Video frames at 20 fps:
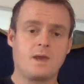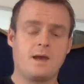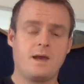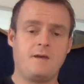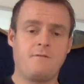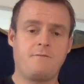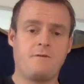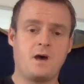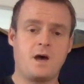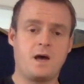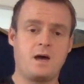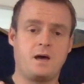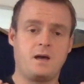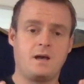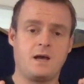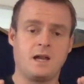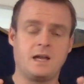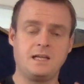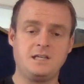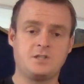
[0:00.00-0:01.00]
If
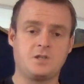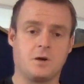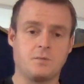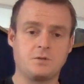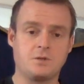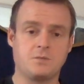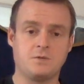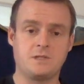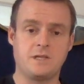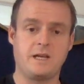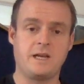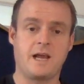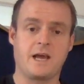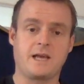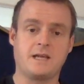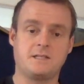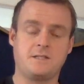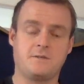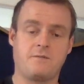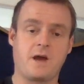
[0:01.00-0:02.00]
a lease option was in
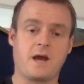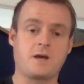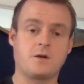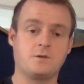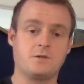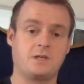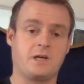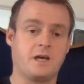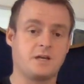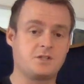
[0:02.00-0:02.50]
negative equity,